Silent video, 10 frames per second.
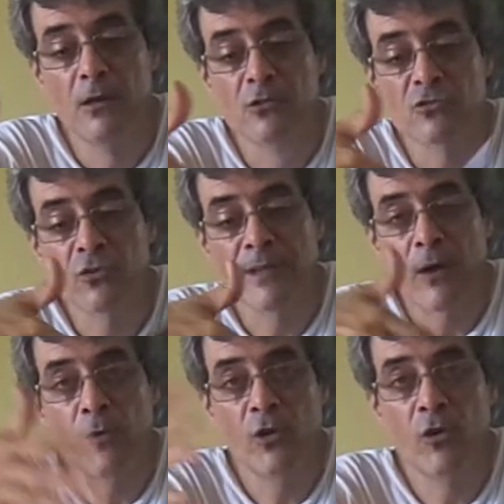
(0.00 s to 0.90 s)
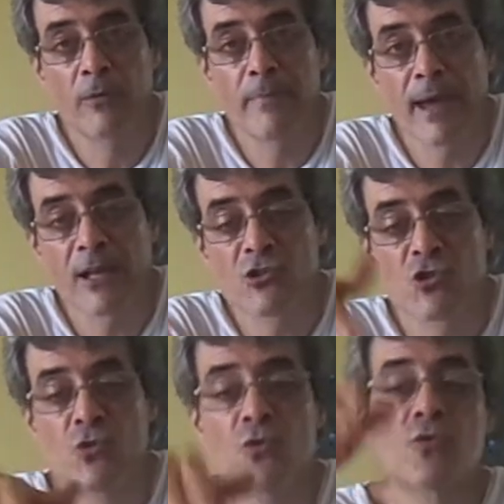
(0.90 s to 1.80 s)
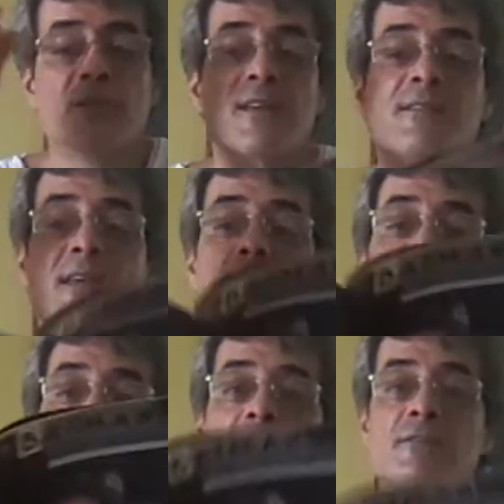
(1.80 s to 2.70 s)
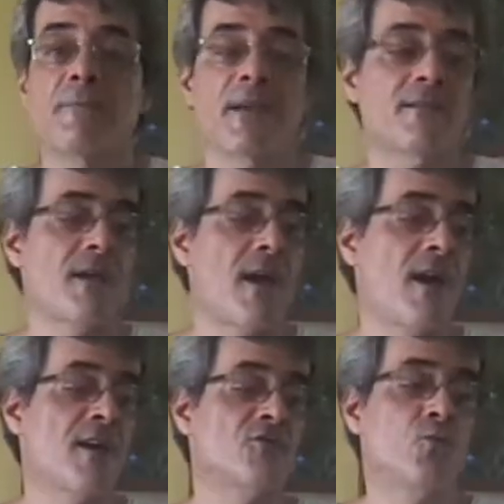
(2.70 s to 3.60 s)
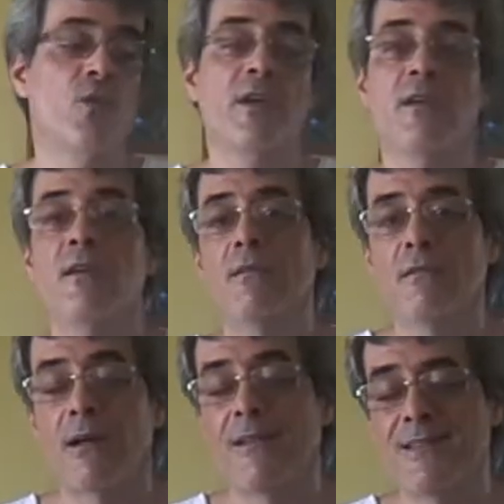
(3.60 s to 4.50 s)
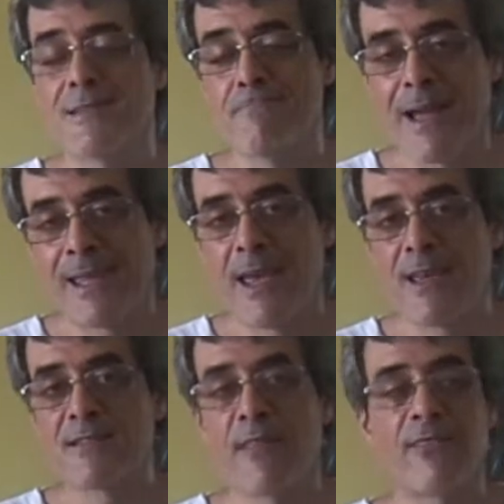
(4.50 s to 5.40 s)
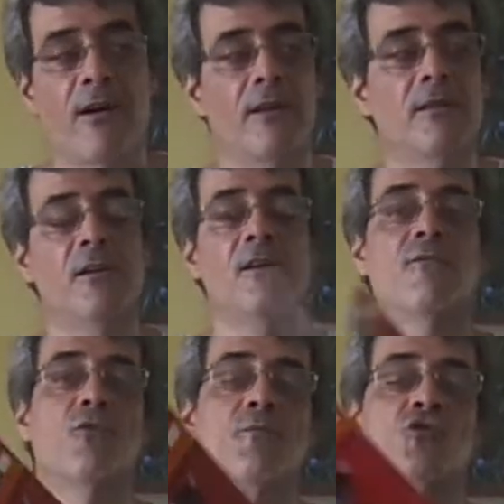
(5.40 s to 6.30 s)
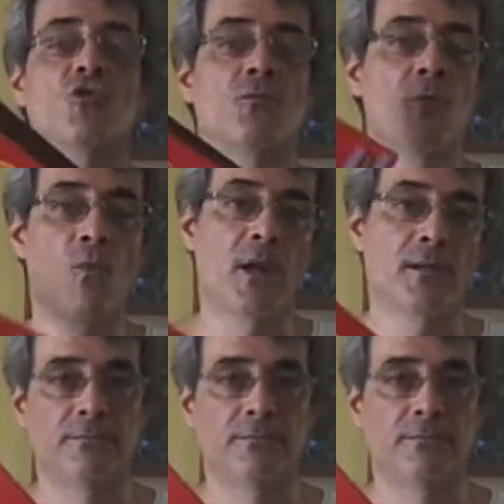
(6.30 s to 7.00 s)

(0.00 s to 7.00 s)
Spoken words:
So now we're going back to the same suspect as we, at least in my case, I thought from mission number one.